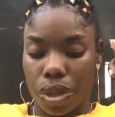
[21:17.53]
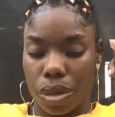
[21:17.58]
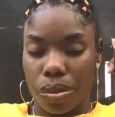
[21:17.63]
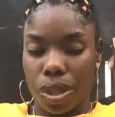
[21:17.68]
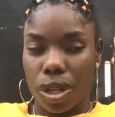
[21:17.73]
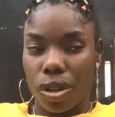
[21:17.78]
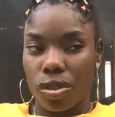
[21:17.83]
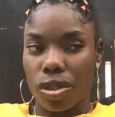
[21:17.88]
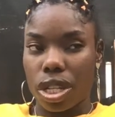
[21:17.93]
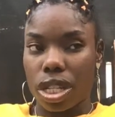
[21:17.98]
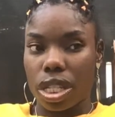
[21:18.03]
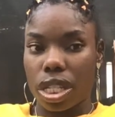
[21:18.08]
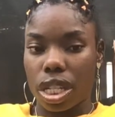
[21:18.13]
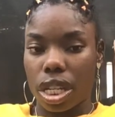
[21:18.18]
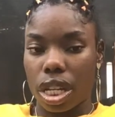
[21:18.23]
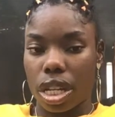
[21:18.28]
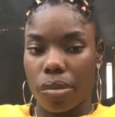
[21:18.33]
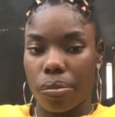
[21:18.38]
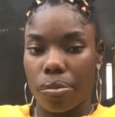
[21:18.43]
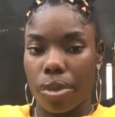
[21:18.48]
we only
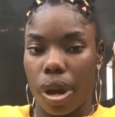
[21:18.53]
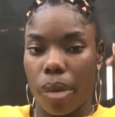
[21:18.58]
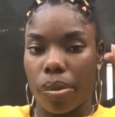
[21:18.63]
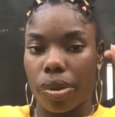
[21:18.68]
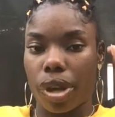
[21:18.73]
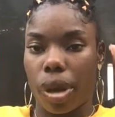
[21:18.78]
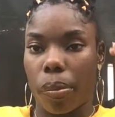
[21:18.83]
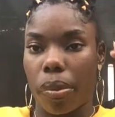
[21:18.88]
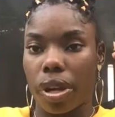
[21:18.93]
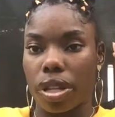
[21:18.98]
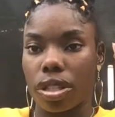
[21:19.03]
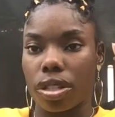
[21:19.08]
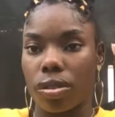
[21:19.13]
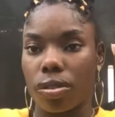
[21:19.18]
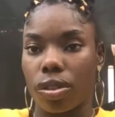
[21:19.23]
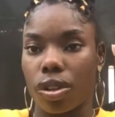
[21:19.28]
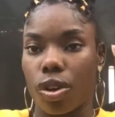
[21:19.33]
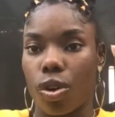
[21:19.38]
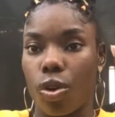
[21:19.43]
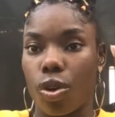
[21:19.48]
did probably up
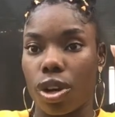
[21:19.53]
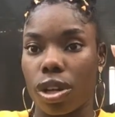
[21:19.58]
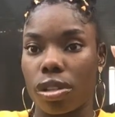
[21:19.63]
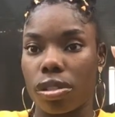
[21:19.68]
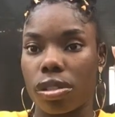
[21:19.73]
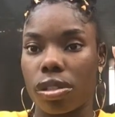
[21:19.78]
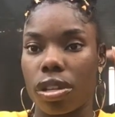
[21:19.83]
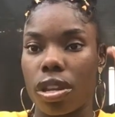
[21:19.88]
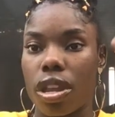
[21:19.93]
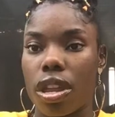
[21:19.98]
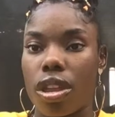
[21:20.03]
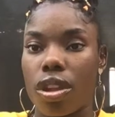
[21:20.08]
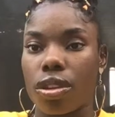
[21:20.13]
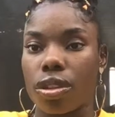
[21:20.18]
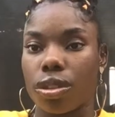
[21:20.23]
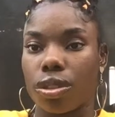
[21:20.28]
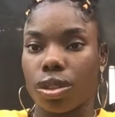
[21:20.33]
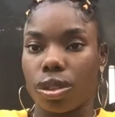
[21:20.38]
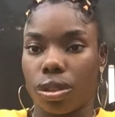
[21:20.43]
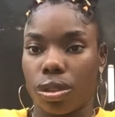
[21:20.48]
until the chorus.
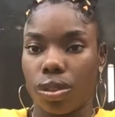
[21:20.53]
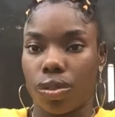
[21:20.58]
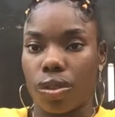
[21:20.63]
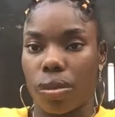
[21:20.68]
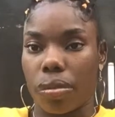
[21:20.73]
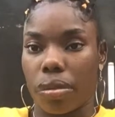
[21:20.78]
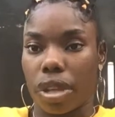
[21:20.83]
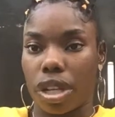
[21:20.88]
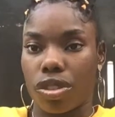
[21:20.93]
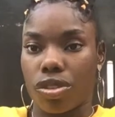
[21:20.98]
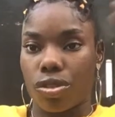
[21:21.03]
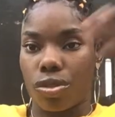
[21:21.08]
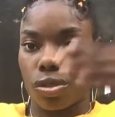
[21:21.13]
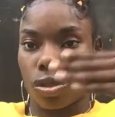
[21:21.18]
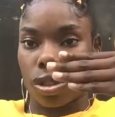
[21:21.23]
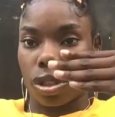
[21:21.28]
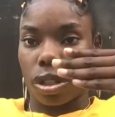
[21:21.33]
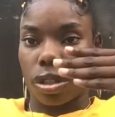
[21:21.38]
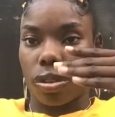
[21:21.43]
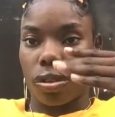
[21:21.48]
So it's from the intro
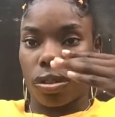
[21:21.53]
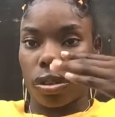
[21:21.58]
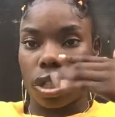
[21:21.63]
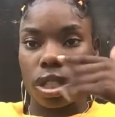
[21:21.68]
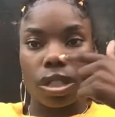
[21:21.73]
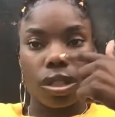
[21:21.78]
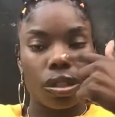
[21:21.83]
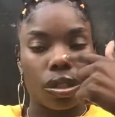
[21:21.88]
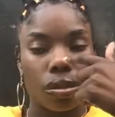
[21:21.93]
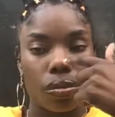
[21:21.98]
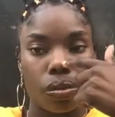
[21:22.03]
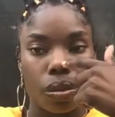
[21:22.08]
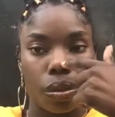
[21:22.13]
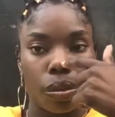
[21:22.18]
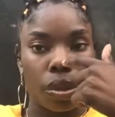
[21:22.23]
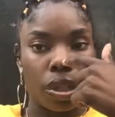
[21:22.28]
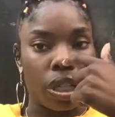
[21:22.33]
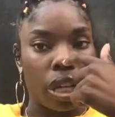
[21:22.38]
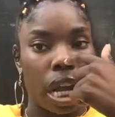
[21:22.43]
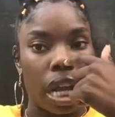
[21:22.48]
to the chorus is what
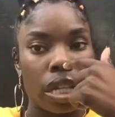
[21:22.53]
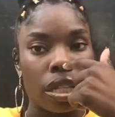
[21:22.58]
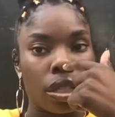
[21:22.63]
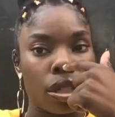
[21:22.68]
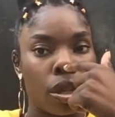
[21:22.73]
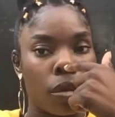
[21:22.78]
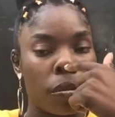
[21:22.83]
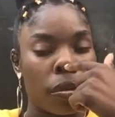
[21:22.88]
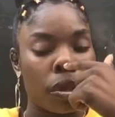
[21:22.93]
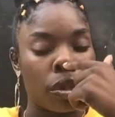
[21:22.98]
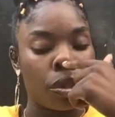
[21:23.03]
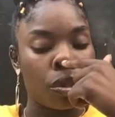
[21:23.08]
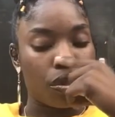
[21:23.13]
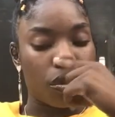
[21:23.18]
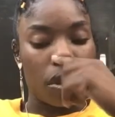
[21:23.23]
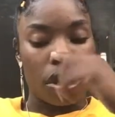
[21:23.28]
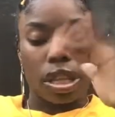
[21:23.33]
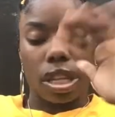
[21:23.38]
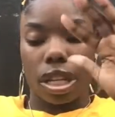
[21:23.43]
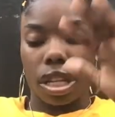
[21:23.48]
we danced up
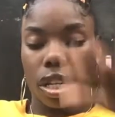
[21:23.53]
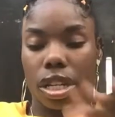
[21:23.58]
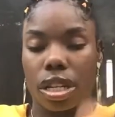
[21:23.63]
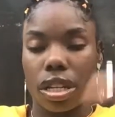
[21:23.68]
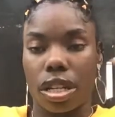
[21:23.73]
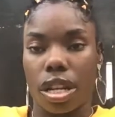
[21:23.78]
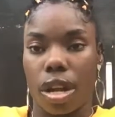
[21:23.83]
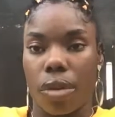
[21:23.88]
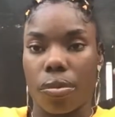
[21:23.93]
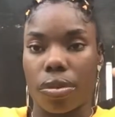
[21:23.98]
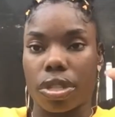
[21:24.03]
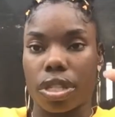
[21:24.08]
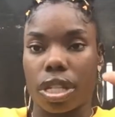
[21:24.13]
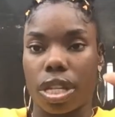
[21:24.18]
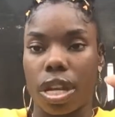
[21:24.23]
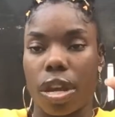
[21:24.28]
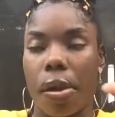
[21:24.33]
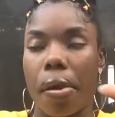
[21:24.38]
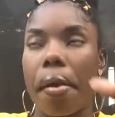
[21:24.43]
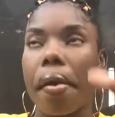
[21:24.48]
onto, and then that was
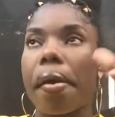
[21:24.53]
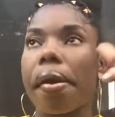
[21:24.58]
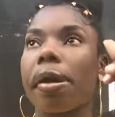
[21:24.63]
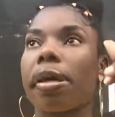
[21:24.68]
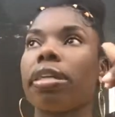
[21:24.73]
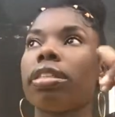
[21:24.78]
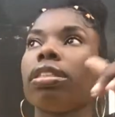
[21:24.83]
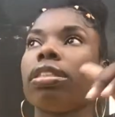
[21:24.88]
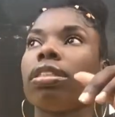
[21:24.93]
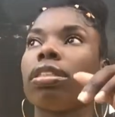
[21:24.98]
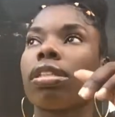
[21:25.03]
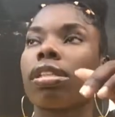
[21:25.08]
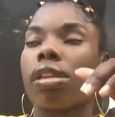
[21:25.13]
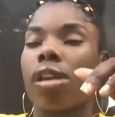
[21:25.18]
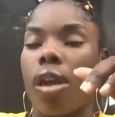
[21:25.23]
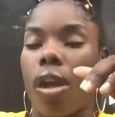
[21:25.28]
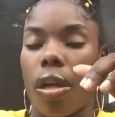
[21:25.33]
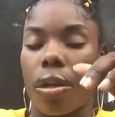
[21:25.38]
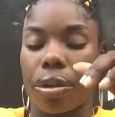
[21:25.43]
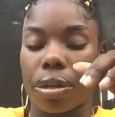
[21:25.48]
it.
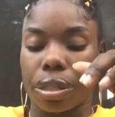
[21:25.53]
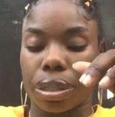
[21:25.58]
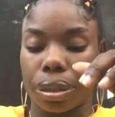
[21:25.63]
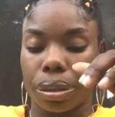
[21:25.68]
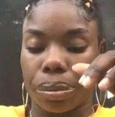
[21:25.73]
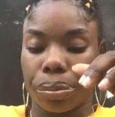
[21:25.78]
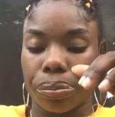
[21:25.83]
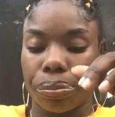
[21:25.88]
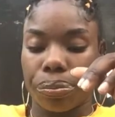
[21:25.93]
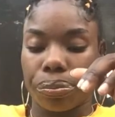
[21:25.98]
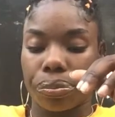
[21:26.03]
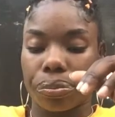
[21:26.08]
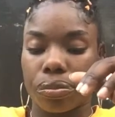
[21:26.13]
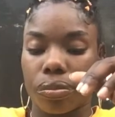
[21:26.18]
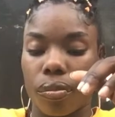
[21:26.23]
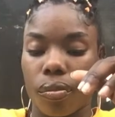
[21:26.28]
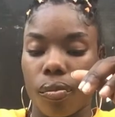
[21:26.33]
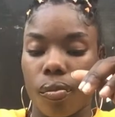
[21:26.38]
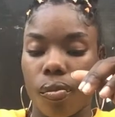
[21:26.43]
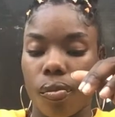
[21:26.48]
Um,
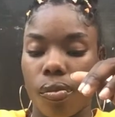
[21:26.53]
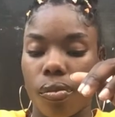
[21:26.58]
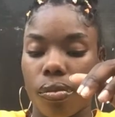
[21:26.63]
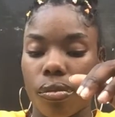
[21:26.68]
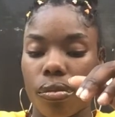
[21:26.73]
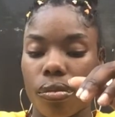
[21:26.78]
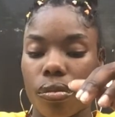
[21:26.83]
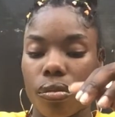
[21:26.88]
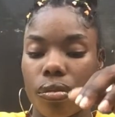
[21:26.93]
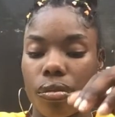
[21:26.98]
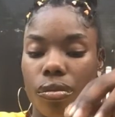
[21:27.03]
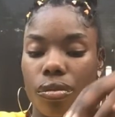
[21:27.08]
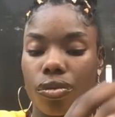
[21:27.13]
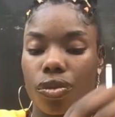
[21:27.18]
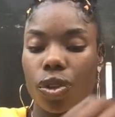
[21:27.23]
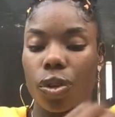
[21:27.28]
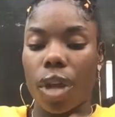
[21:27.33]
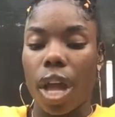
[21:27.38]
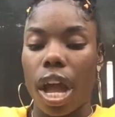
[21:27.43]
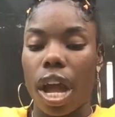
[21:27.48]

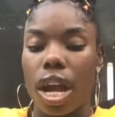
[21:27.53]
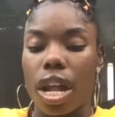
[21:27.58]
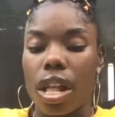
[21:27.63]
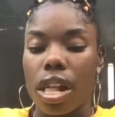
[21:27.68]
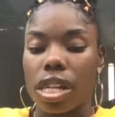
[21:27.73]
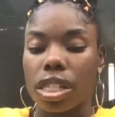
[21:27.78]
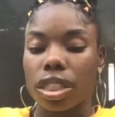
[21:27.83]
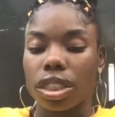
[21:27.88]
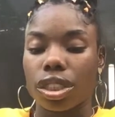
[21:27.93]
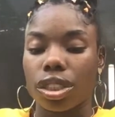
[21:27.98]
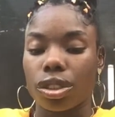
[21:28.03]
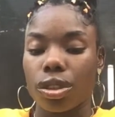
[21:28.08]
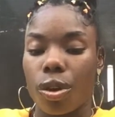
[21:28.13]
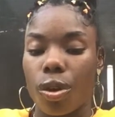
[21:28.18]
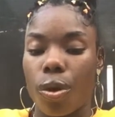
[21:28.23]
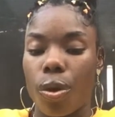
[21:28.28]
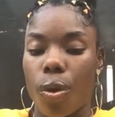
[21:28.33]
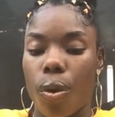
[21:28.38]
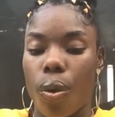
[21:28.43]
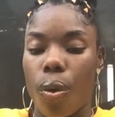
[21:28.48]
so yeah,
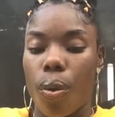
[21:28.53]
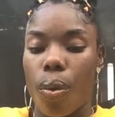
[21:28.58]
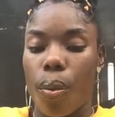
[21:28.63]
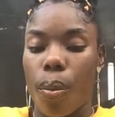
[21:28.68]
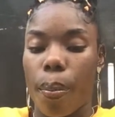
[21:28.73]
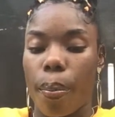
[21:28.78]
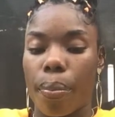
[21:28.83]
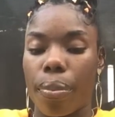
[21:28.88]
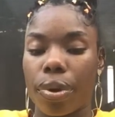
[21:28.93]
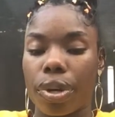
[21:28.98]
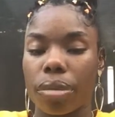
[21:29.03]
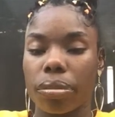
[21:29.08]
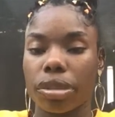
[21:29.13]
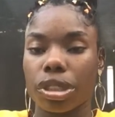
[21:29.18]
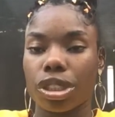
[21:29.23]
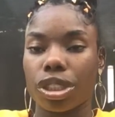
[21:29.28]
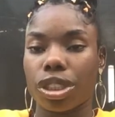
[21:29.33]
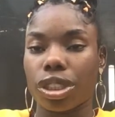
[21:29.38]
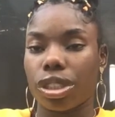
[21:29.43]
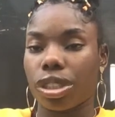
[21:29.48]
so pretty
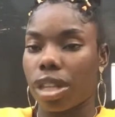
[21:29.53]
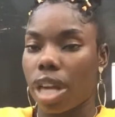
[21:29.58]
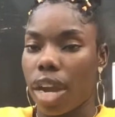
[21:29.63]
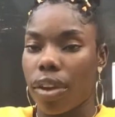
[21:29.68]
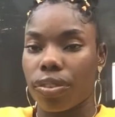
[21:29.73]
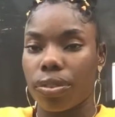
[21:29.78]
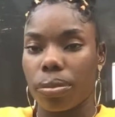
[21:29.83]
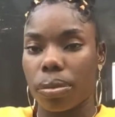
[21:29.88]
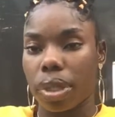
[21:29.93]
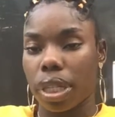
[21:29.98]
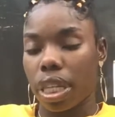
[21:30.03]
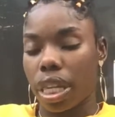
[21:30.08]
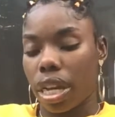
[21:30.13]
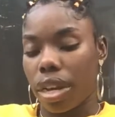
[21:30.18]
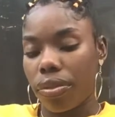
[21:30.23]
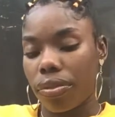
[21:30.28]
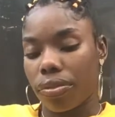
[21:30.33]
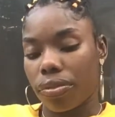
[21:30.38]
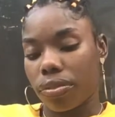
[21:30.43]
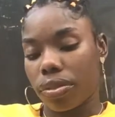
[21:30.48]
much after we
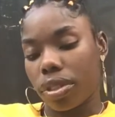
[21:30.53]
left,